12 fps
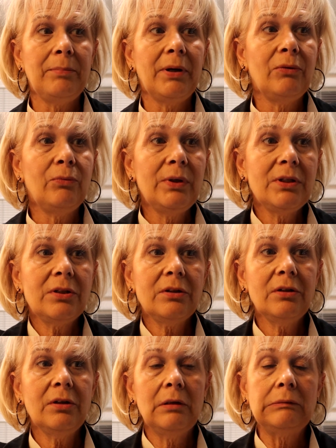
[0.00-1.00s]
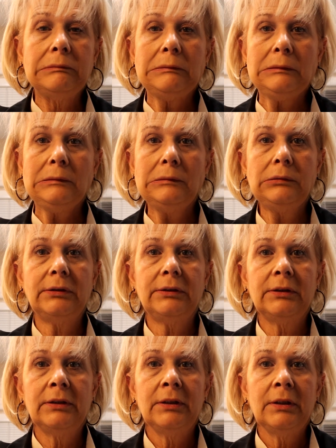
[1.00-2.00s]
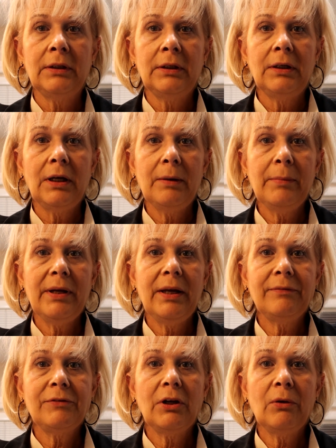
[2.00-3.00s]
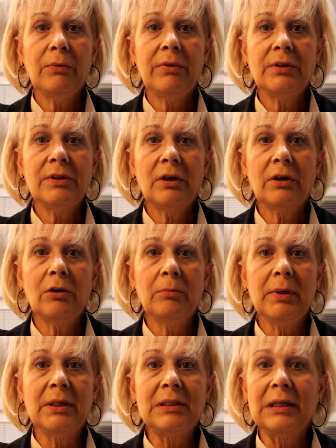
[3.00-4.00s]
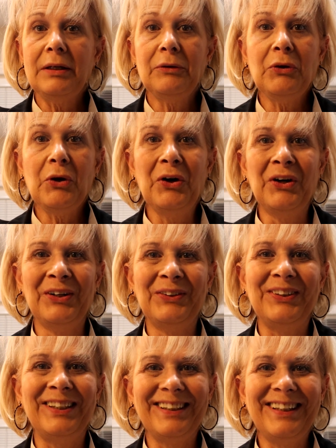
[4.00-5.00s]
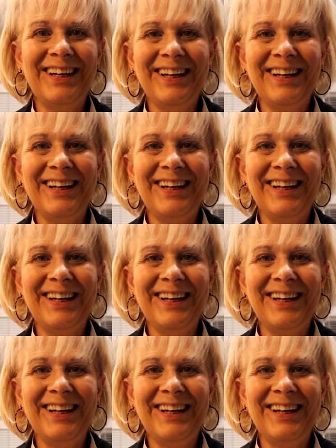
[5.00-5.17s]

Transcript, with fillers: but winter, oof, I might have to go with a darker mint. I don't know.